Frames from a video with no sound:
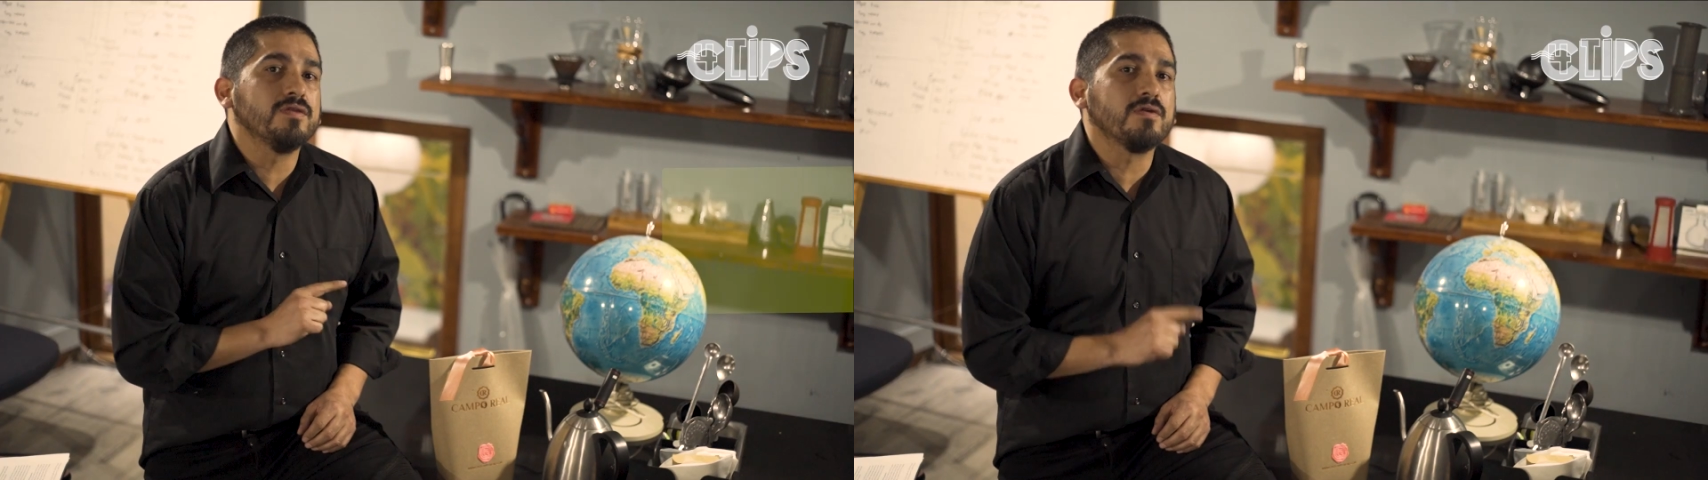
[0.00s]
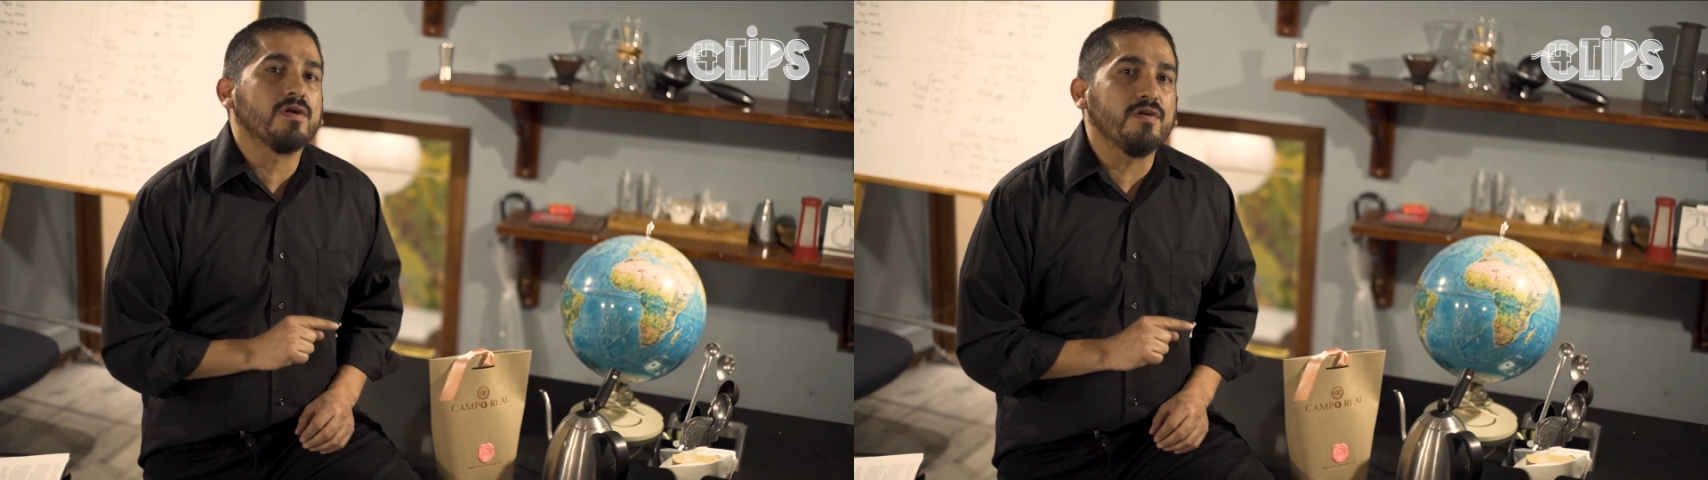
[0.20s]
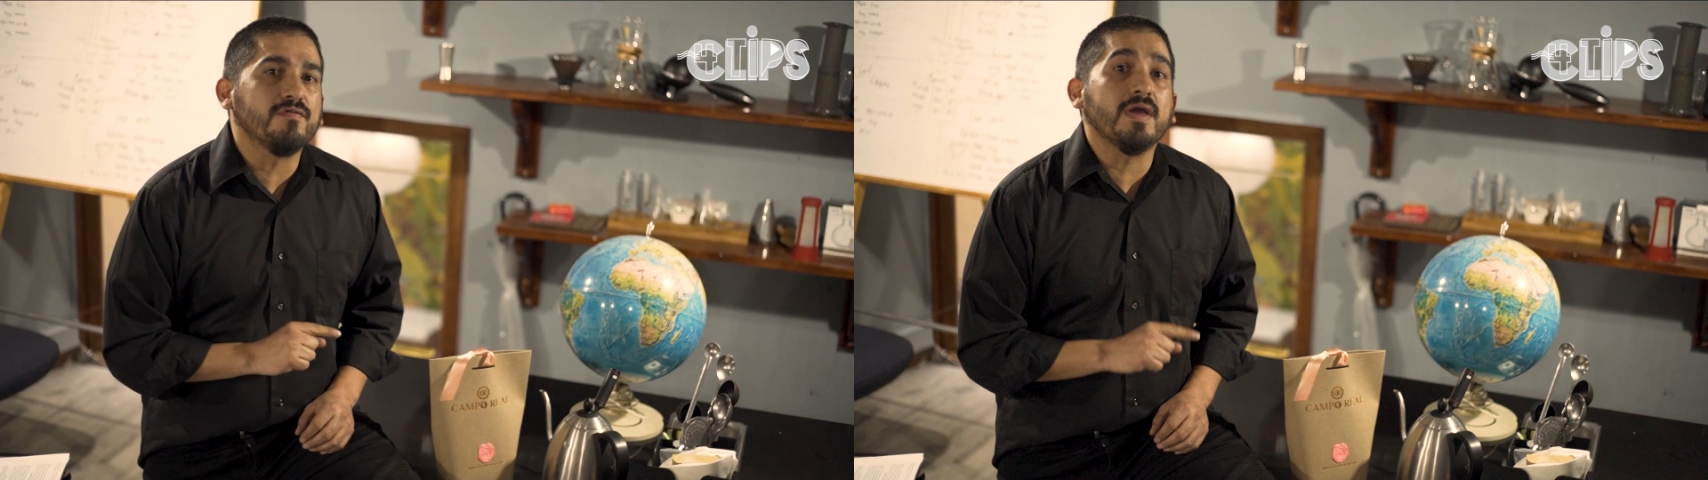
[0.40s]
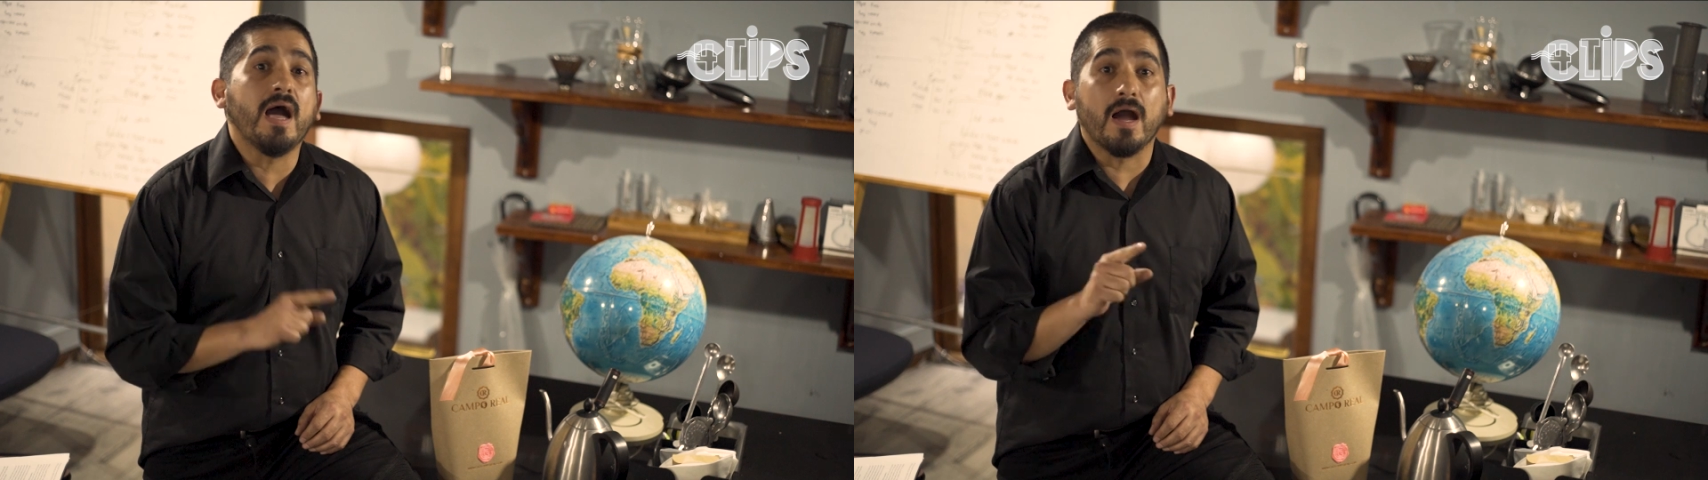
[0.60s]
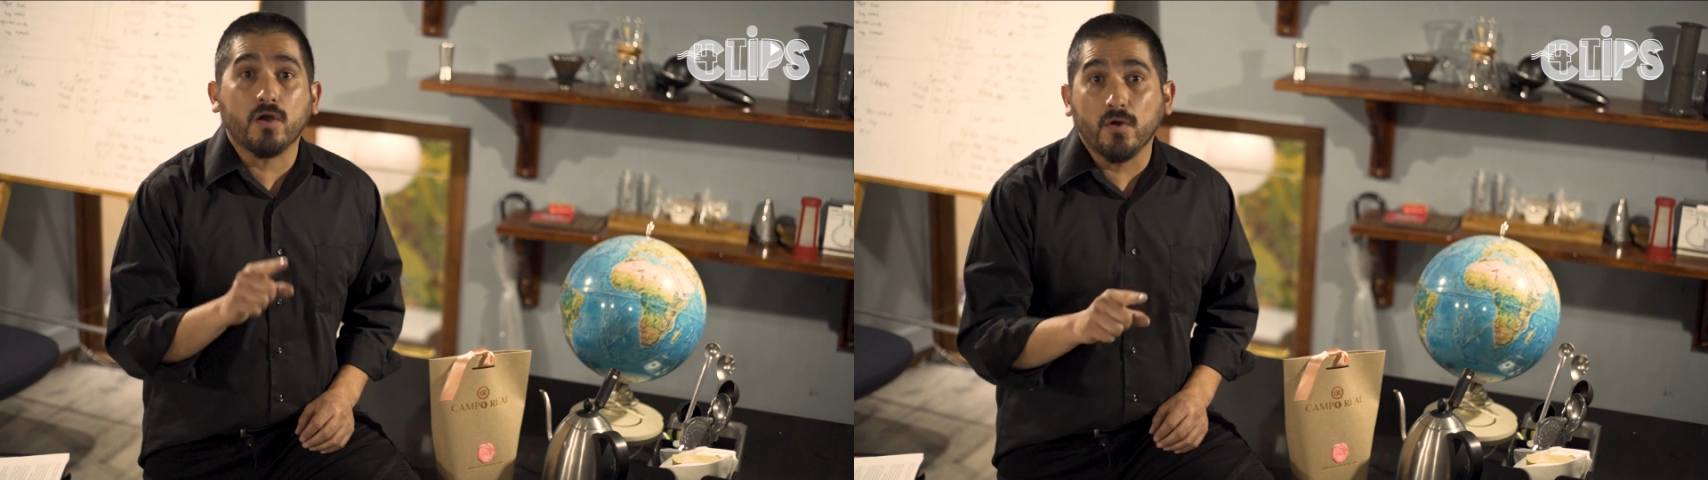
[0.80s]
your coffee
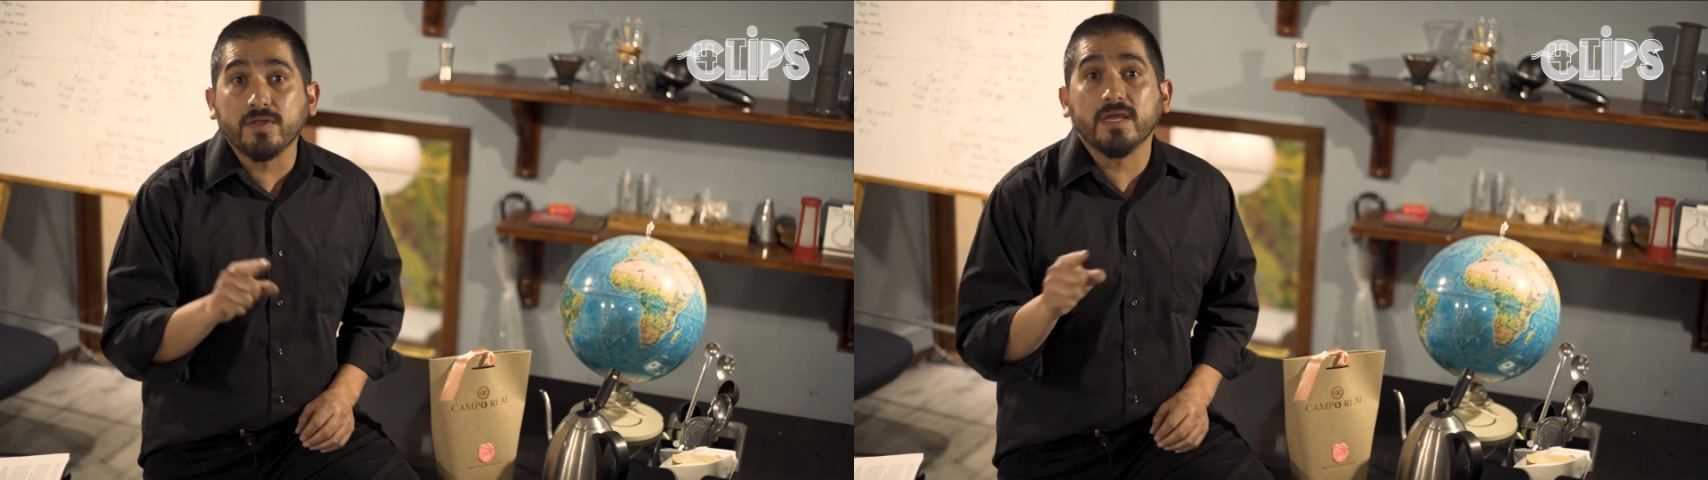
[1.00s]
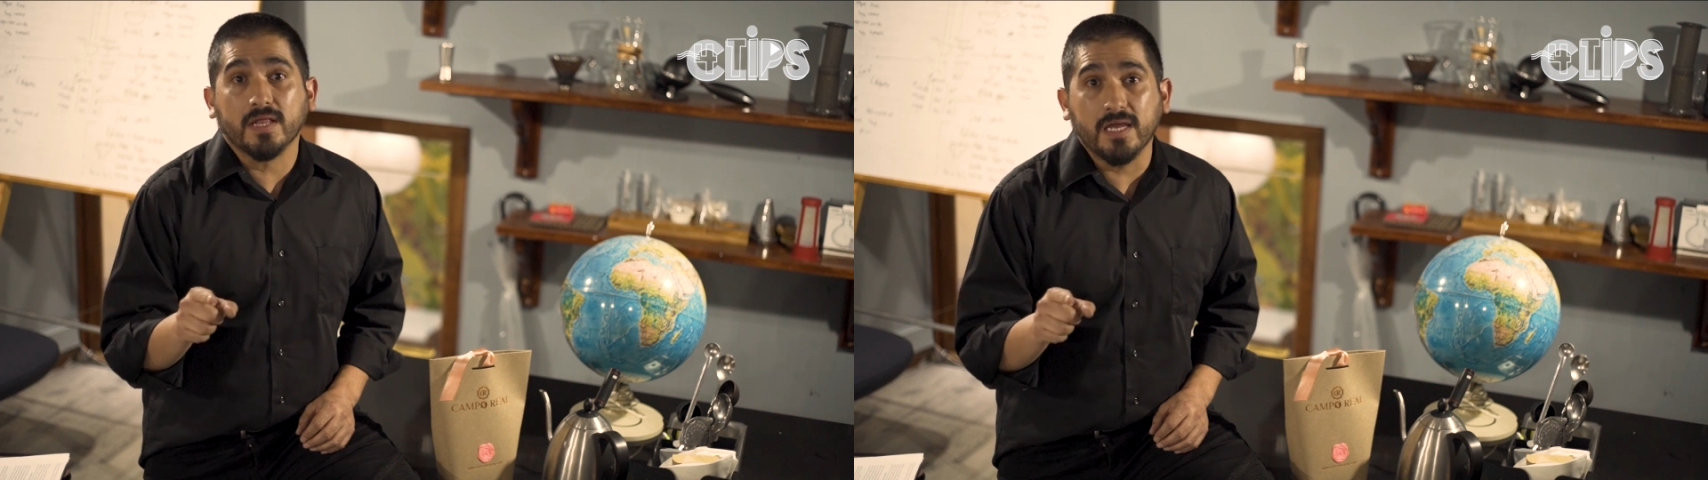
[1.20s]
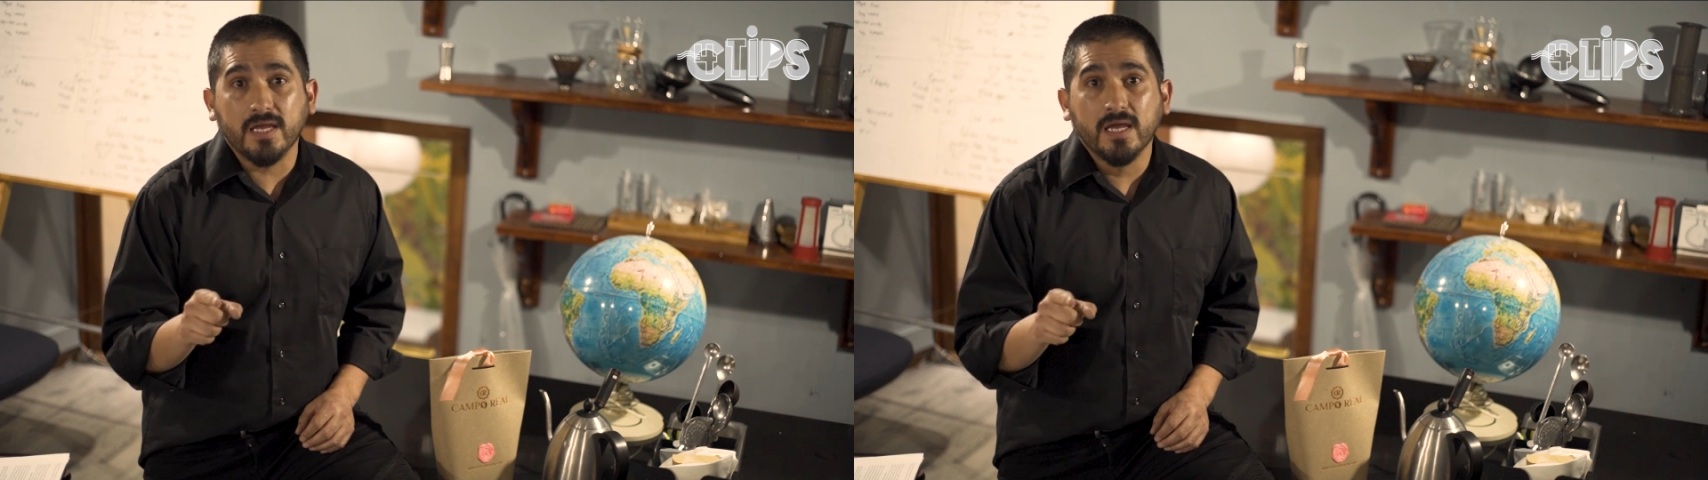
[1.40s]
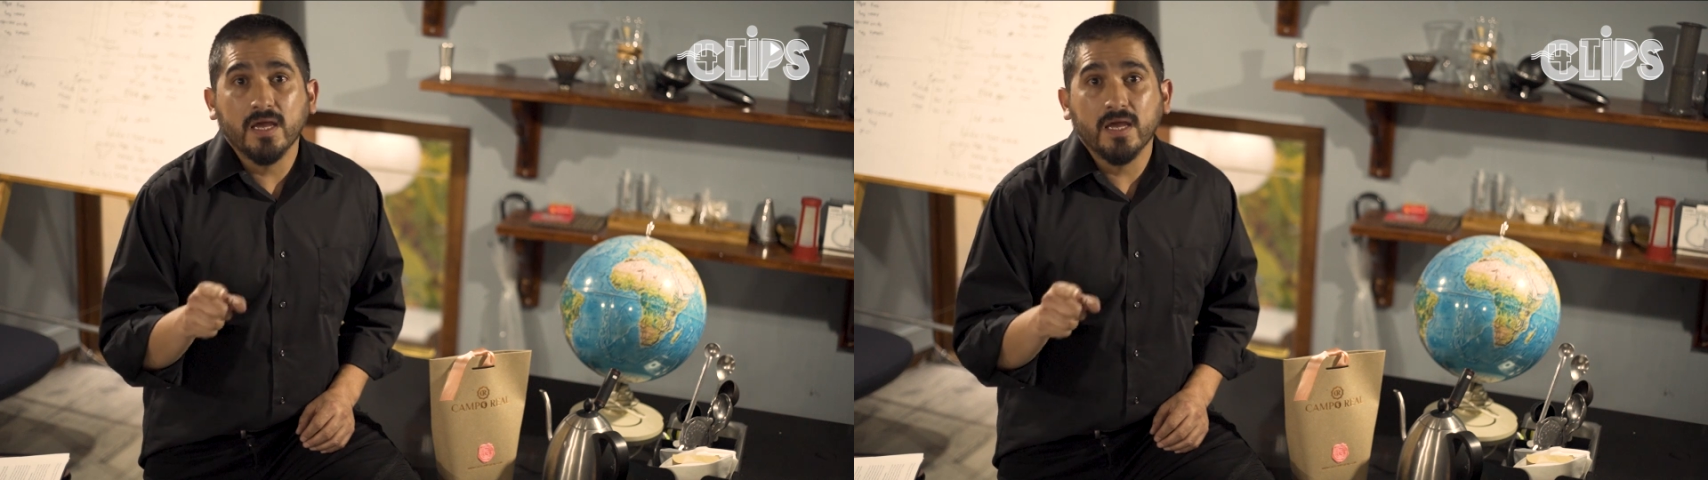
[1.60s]
accordingly